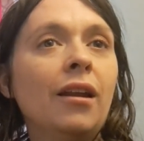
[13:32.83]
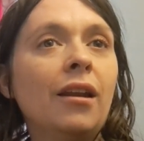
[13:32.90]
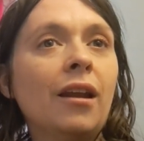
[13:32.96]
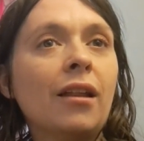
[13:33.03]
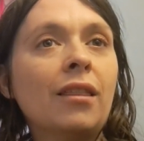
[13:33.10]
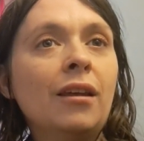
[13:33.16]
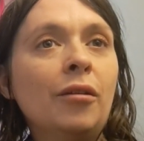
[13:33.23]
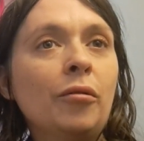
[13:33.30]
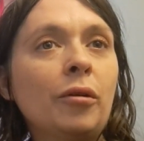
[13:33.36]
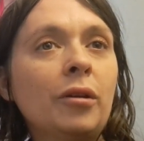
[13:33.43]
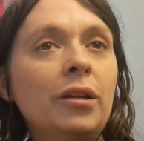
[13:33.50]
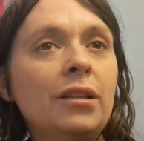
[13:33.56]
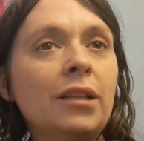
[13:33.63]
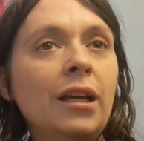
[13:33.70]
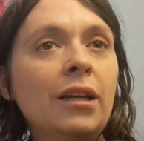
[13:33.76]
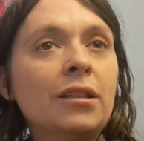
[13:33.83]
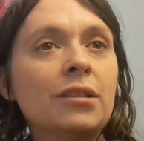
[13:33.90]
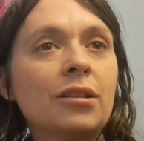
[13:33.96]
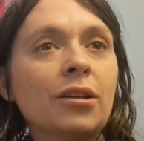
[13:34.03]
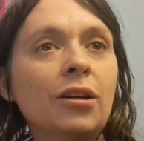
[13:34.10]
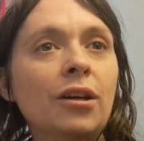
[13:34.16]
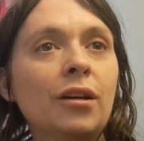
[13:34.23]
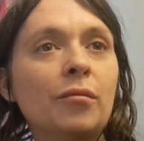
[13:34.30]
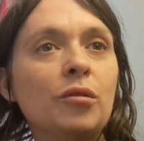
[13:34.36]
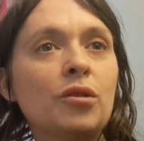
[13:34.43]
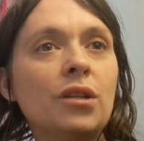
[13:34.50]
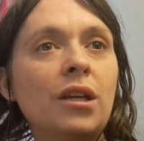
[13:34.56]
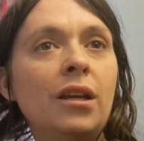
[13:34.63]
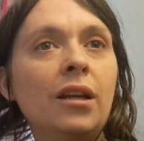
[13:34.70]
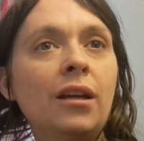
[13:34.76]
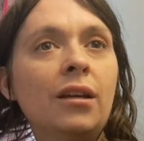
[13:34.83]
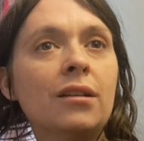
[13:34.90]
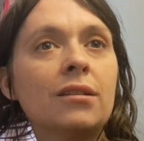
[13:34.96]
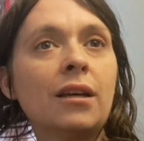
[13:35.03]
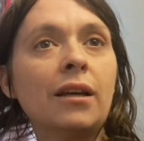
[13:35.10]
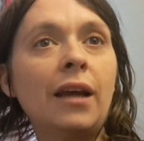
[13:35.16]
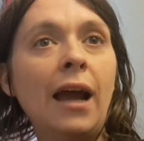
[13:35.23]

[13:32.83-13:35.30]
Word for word: nothing really tastes good i'm just eating because i